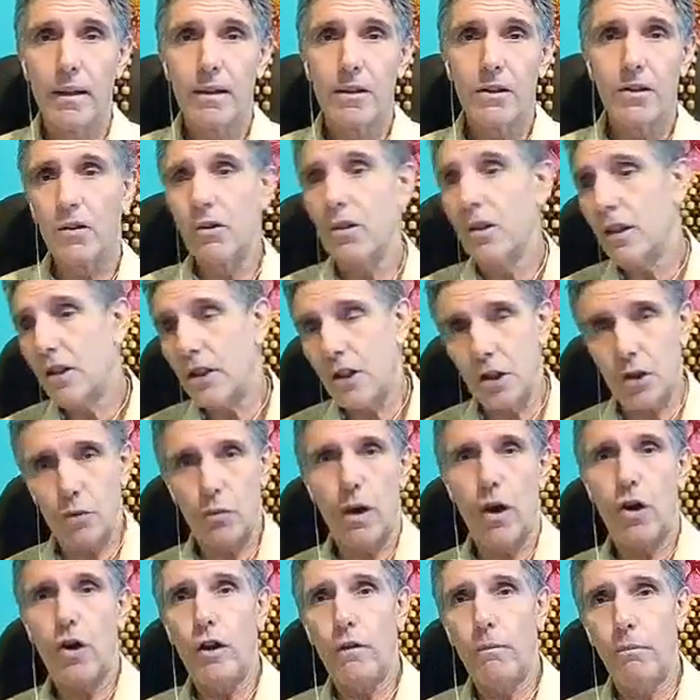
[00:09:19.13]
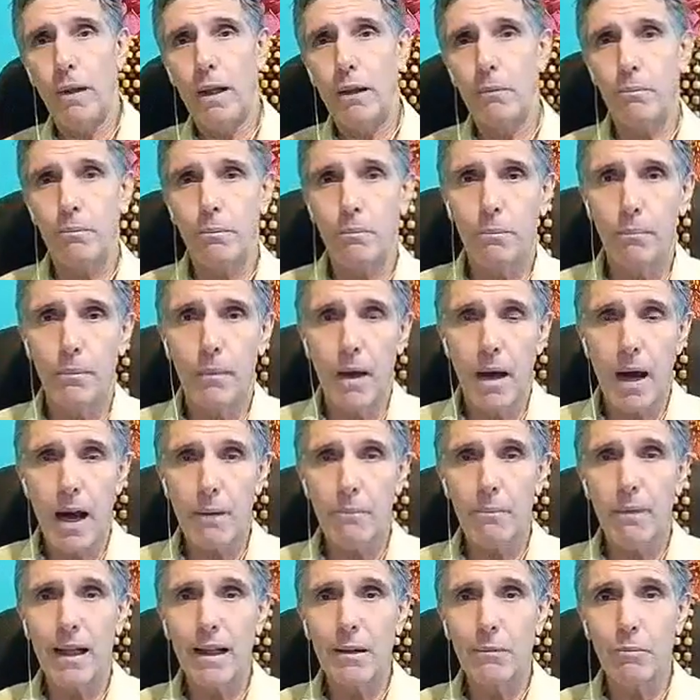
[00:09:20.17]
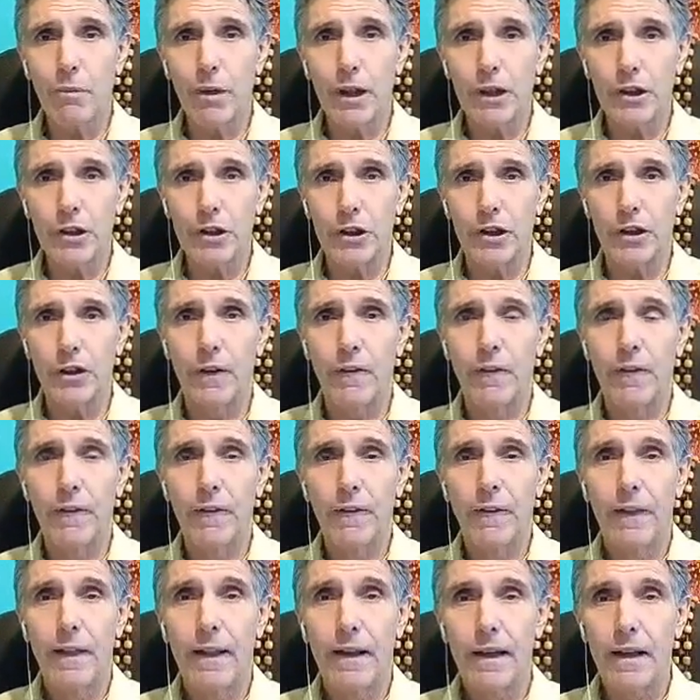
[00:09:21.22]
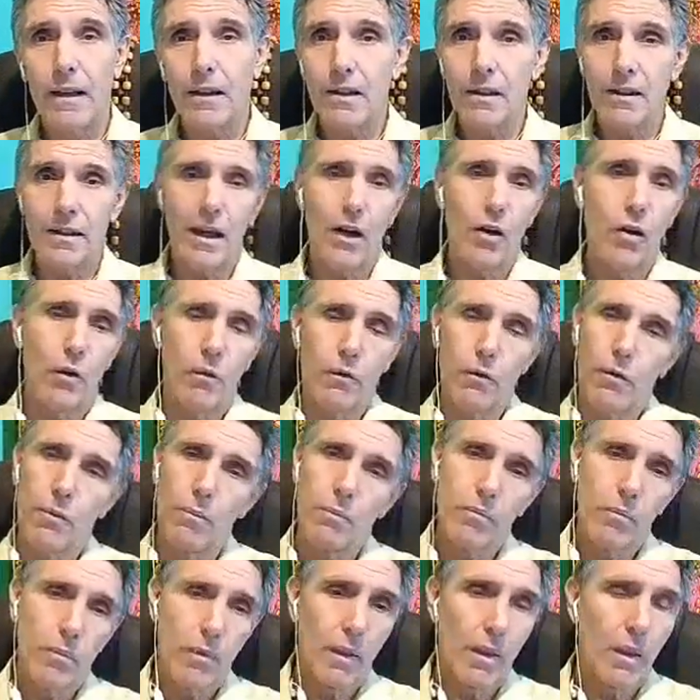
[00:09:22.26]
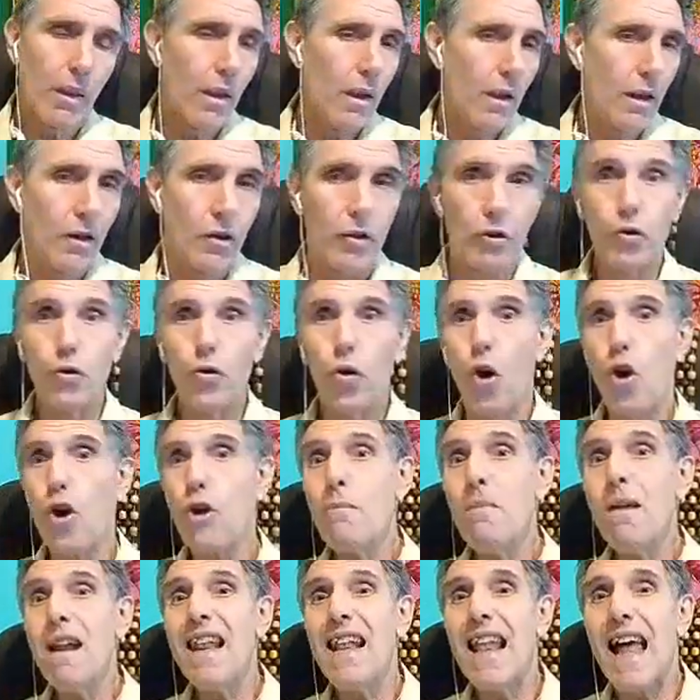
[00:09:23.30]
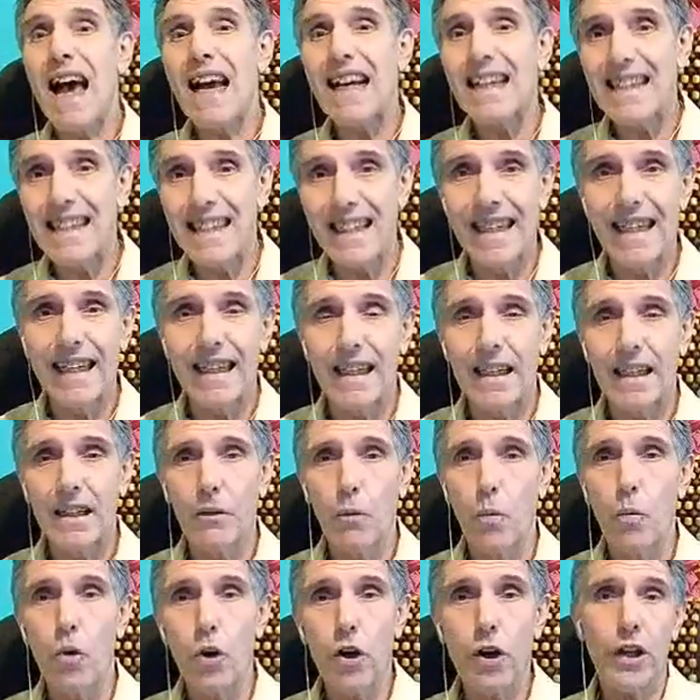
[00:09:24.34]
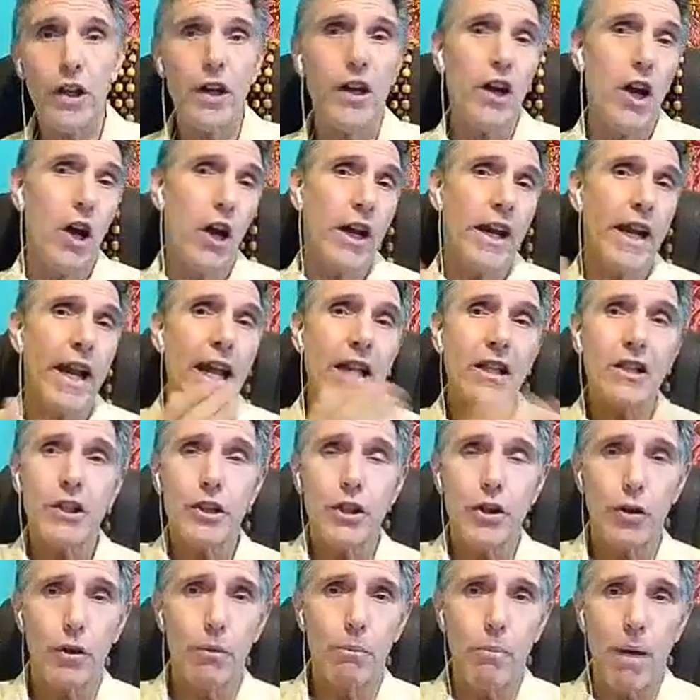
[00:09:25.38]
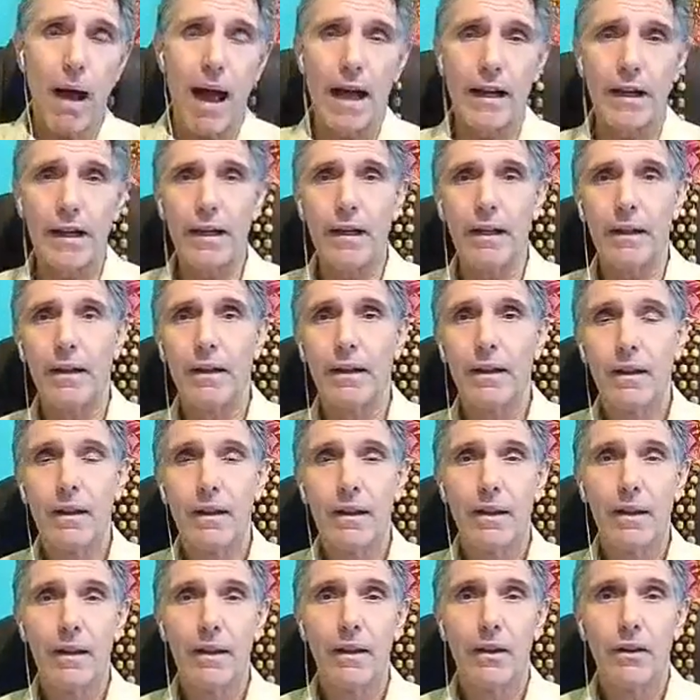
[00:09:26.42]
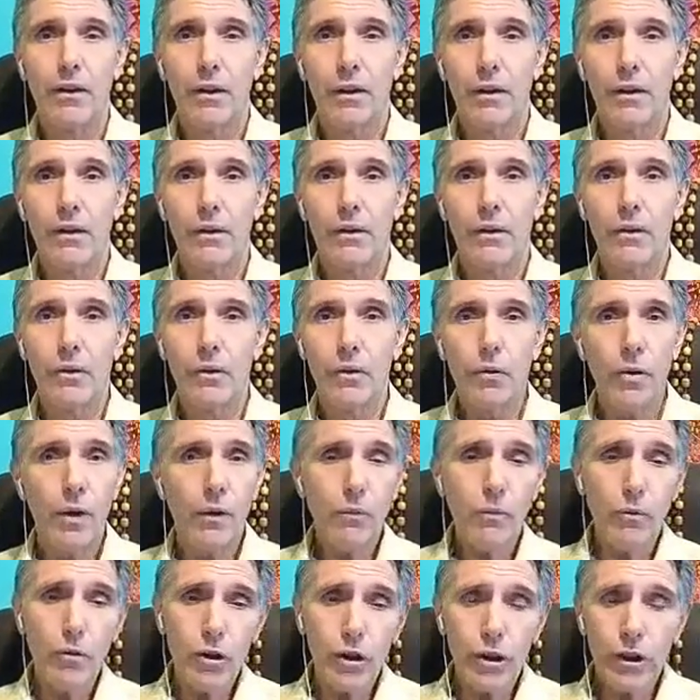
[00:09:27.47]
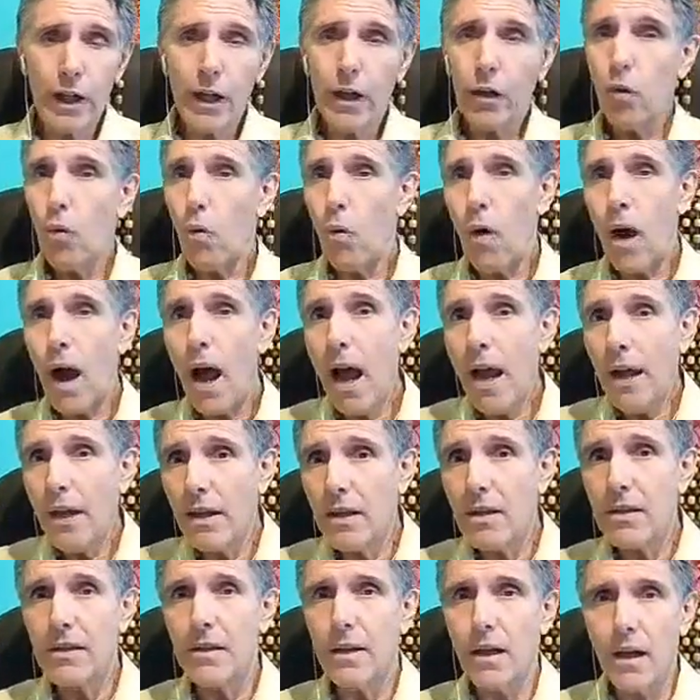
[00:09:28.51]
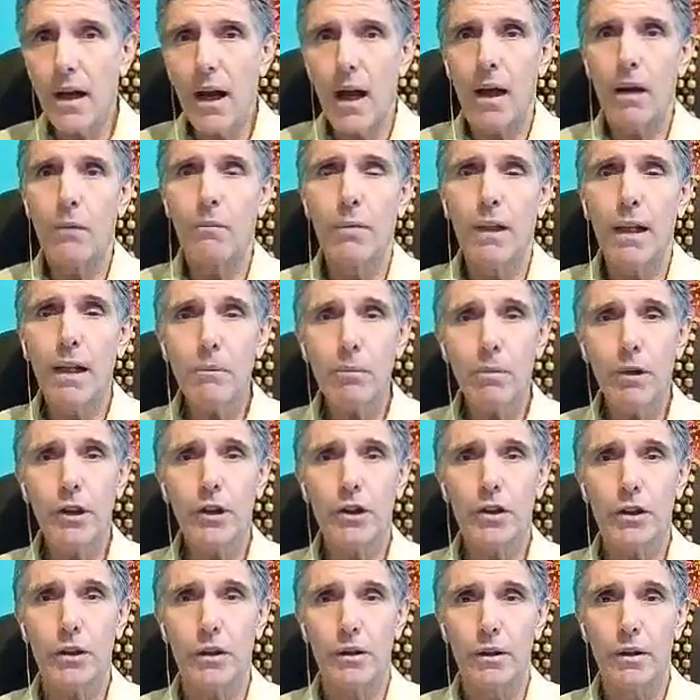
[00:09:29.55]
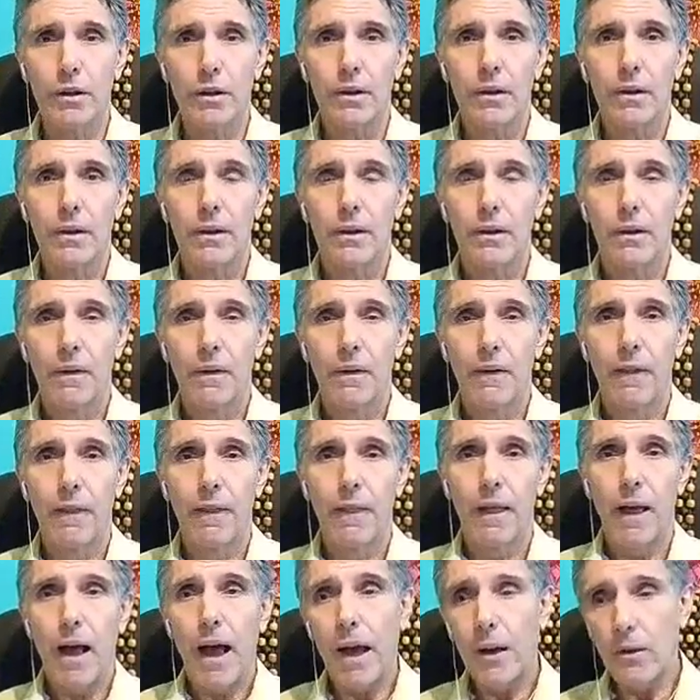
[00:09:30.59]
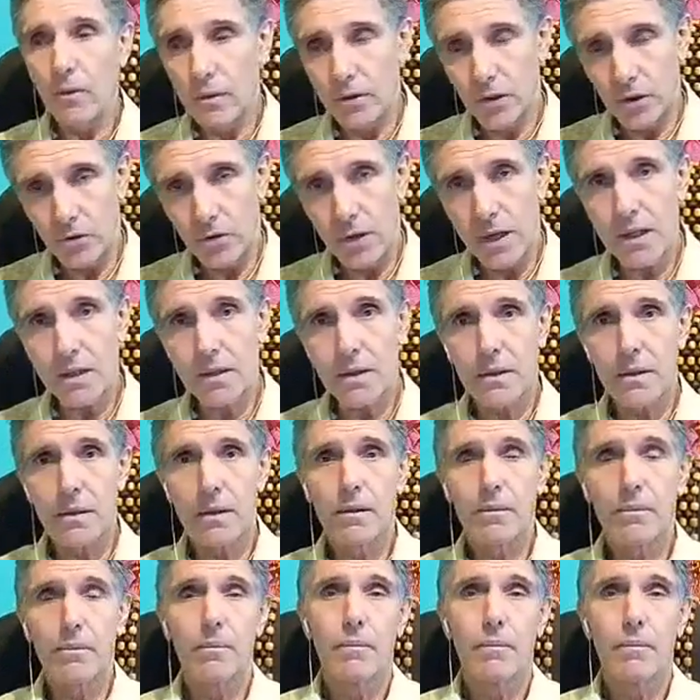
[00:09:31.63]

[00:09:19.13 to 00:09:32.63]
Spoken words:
So this is why you have high blood pressure. Instead of normalizing it, working against your body, you have to check, why is there high blood pressure? Are you stressed?